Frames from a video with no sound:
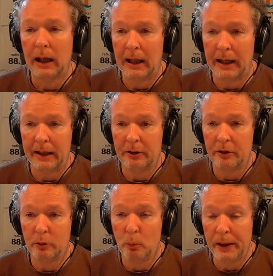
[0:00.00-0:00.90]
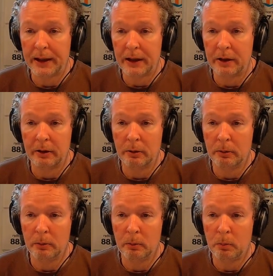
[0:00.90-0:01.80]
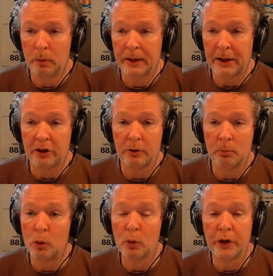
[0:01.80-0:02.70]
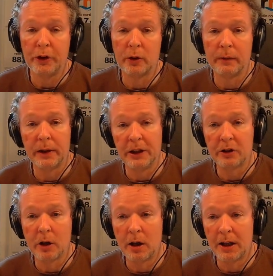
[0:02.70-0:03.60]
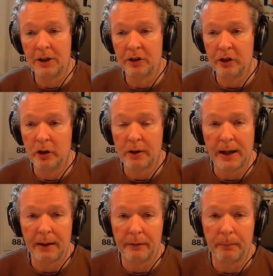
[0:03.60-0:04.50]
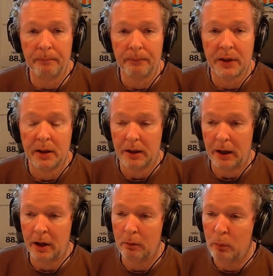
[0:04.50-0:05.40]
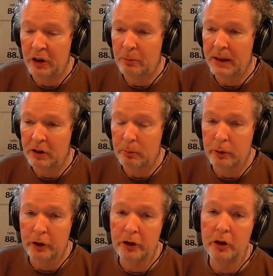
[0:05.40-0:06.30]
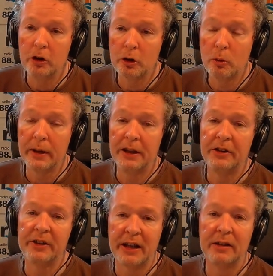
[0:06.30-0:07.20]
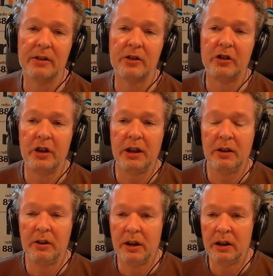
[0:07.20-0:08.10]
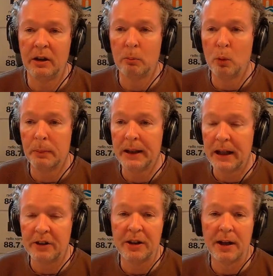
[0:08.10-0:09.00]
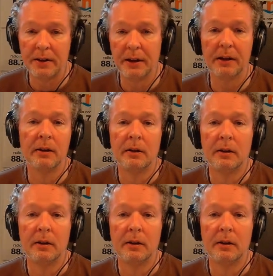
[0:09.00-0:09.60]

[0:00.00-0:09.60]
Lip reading: and we're going to get some horses off of these guys and you can have them, which makes the prostitutes quite incensed. The woman gets nothing.